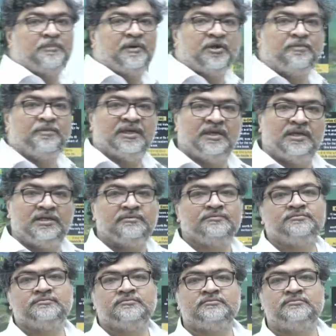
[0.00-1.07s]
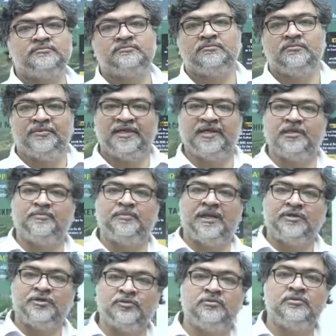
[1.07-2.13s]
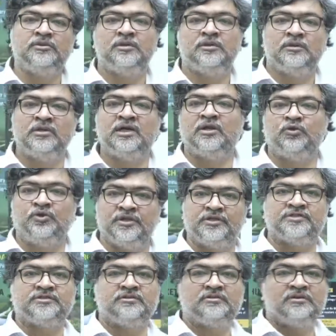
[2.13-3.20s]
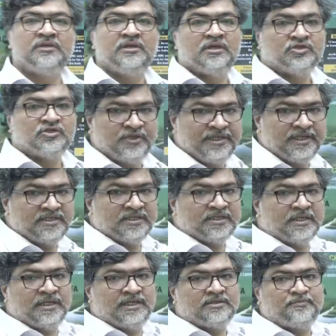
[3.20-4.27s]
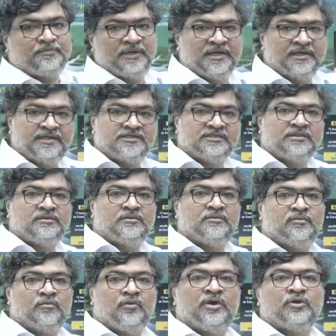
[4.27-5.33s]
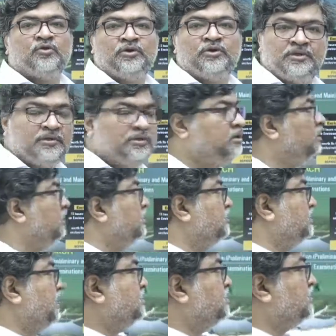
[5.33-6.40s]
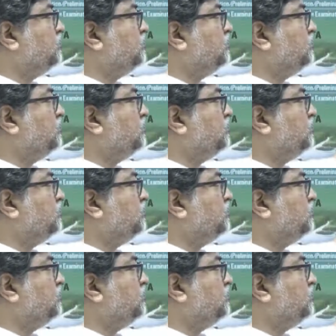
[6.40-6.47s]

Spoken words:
of Meghalaya, Meghalayan Plateau, Garo Hills. So here the correct pair is the one only. That is a two